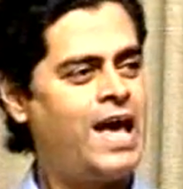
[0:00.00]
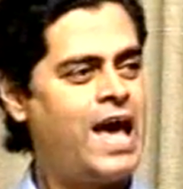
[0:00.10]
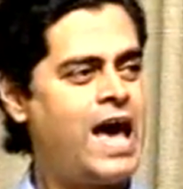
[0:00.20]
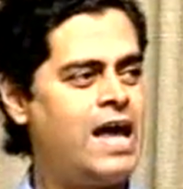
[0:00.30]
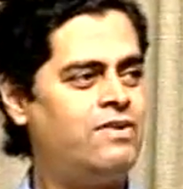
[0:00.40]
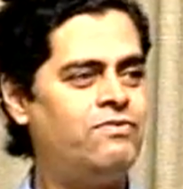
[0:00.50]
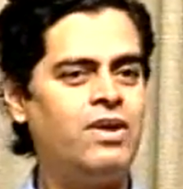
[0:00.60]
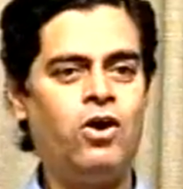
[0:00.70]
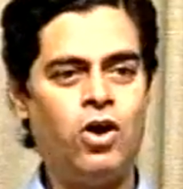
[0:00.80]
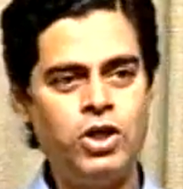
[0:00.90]
And
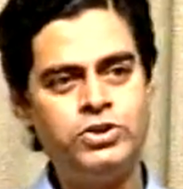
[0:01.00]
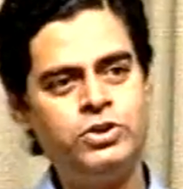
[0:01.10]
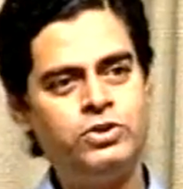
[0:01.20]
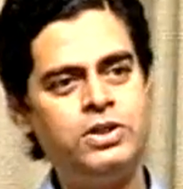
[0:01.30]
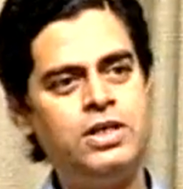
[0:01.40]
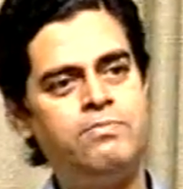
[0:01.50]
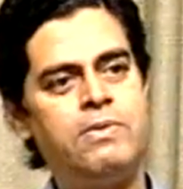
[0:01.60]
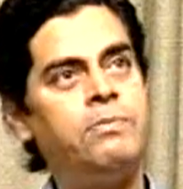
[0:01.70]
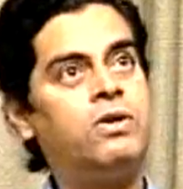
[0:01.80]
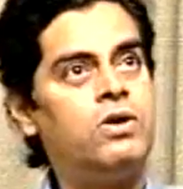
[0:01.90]
also it may
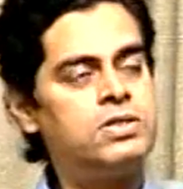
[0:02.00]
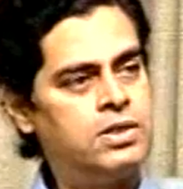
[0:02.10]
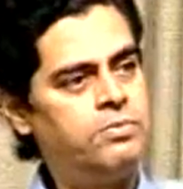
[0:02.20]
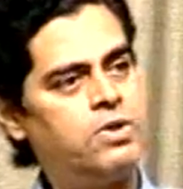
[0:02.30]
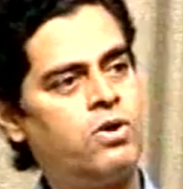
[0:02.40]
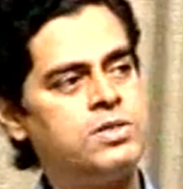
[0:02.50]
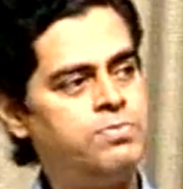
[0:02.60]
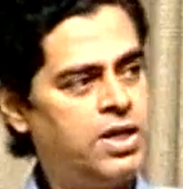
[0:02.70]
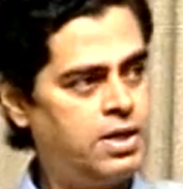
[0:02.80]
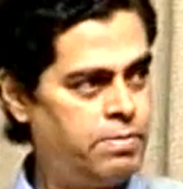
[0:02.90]
be
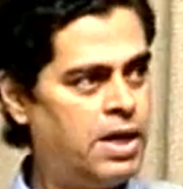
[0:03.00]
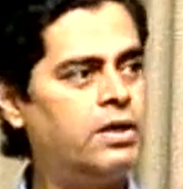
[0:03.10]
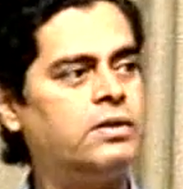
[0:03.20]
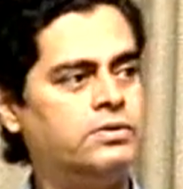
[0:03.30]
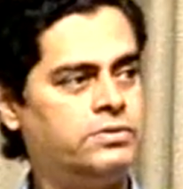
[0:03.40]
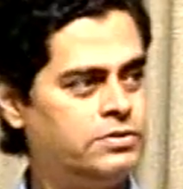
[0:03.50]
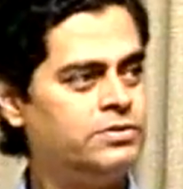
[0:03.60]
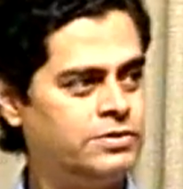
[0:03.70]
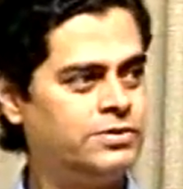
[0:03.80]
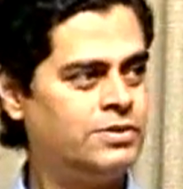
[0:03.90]
cosmic ray particles.
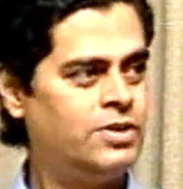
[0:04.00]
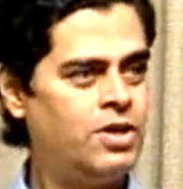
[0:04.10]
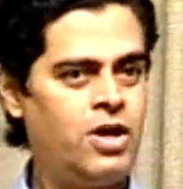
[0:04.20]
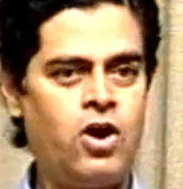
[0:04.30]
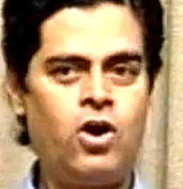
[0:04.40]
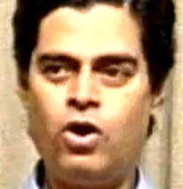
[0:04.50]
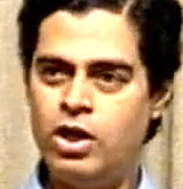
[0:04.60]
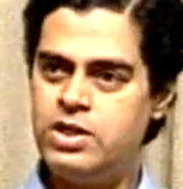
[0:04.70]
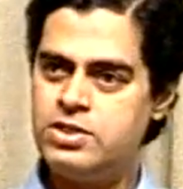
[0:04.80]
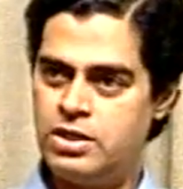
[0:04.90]
All
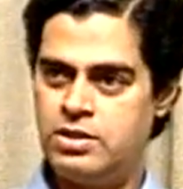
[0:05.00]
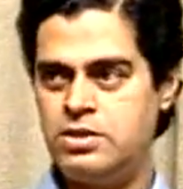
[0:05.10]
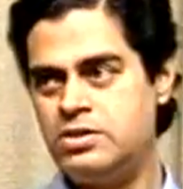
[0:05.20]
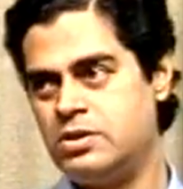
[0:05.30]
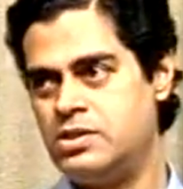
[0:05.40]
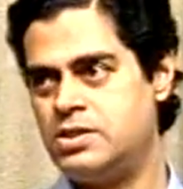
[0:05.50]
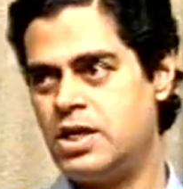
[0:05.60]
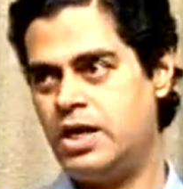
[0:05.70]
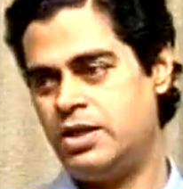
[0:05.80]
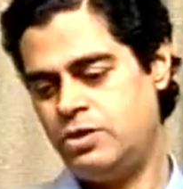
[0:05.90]
these radiations
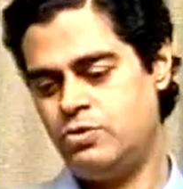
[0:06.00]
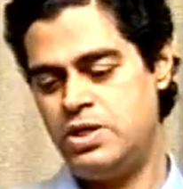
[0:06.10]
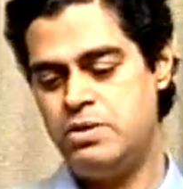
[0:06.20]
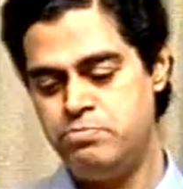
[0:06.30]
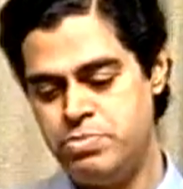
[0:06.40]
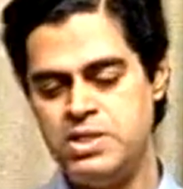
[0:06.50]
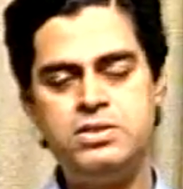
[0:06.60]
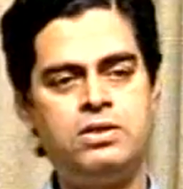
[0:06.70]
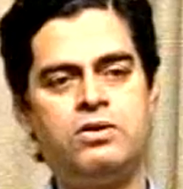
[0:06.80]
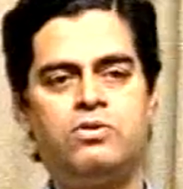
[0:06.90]
are
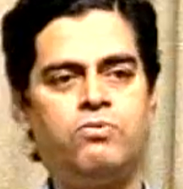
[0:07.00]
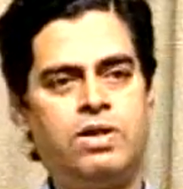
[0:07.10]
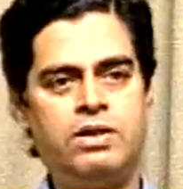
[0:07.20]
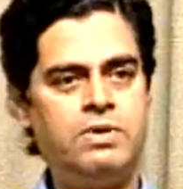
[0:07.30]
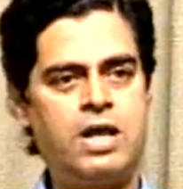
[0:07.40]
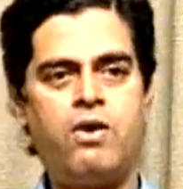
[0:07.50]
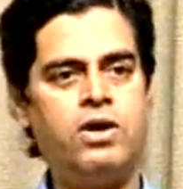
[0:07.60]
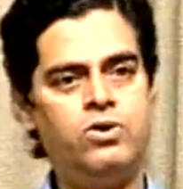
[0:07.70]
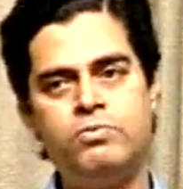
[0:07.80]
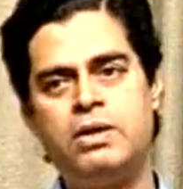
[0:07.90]
impinging on whatever our
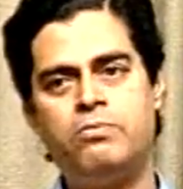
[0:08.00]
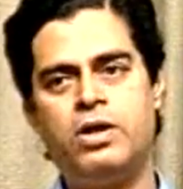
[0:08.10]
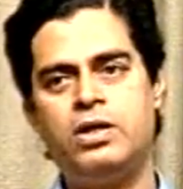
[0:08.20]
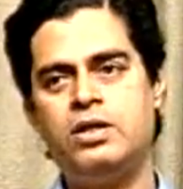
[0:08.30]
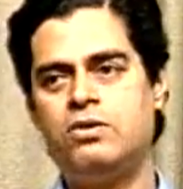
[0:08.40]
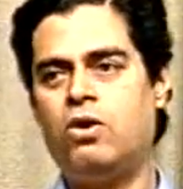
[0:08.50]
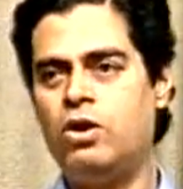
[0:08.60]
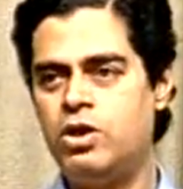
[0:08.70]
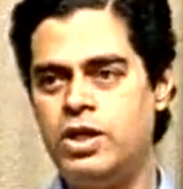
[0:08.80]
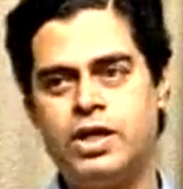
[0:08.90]
human body,
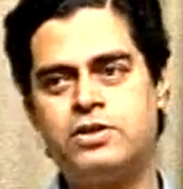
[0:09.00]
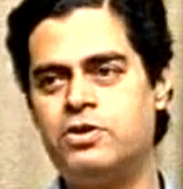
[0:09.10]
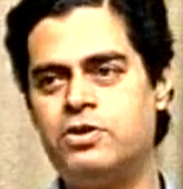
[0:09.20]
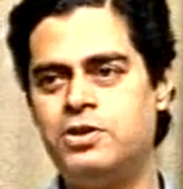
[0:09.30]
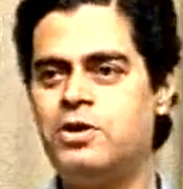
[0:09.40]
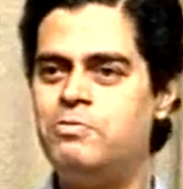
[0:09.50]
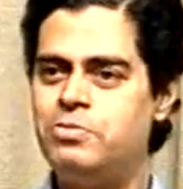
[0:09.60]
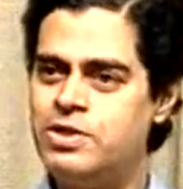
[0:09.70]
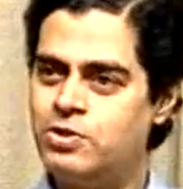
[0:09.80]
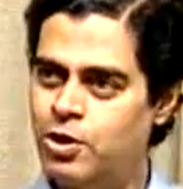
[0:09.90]
all electronic
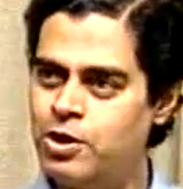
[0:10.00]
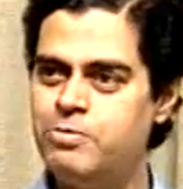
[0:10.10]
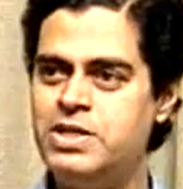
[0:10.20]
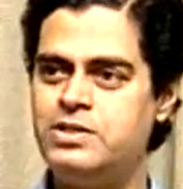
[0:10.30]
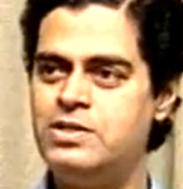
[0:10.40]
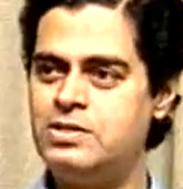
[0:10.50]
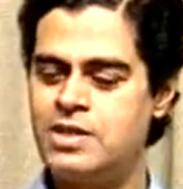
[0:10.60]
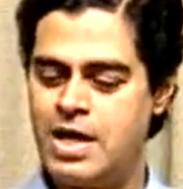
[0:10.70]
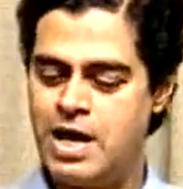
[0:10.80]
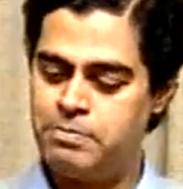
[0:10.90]
components, all machines,
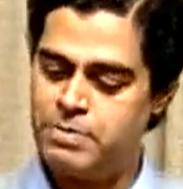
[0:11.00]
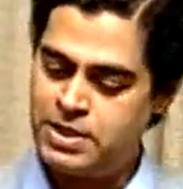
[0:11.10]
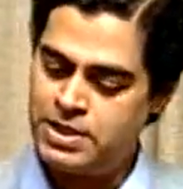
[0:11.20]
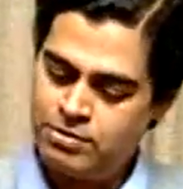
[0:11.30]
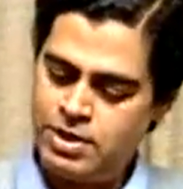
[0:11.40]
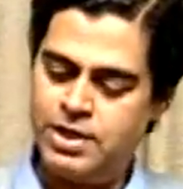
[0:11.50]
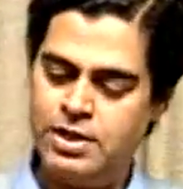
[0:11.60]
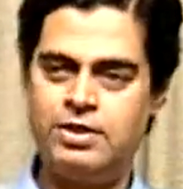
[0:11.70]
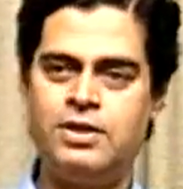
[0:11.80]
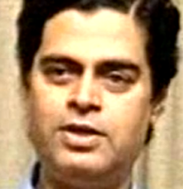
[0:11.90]
and particularly
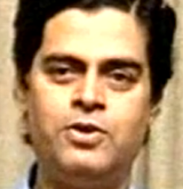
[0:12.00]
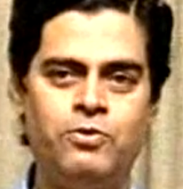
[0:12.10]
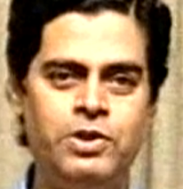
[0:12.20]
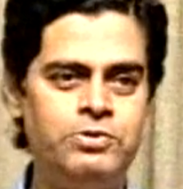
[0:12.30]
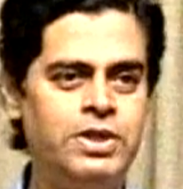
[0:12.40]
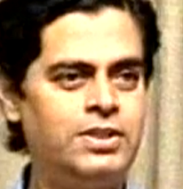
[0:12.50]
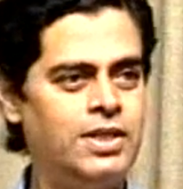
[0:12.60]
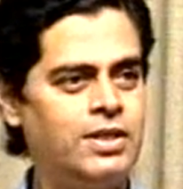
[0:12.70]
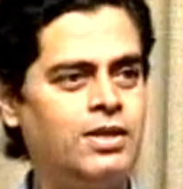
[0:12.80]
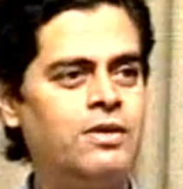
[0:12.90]
when you are
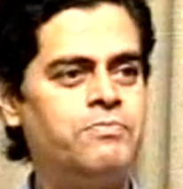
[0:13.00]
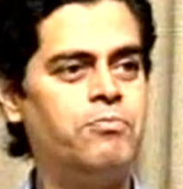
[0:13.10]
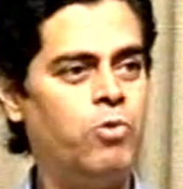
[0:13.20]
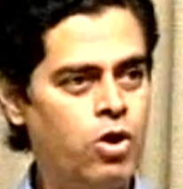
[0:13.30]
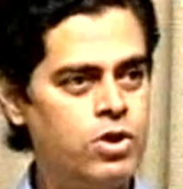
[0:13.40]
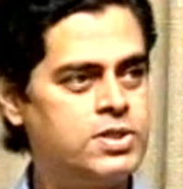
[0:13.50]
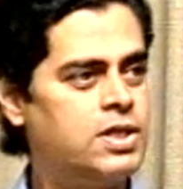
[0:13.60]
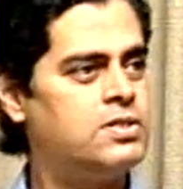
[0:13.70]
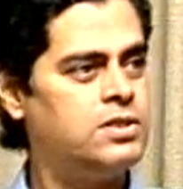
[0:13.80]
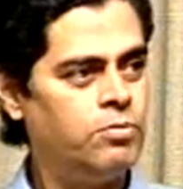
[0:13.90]
thinking of MOS and
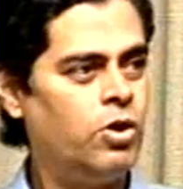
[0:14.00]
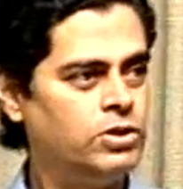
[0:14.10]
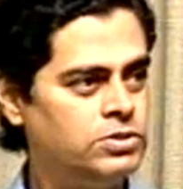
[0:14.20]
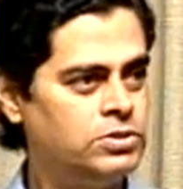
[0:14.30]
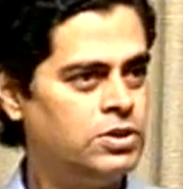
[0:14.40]
CMOS,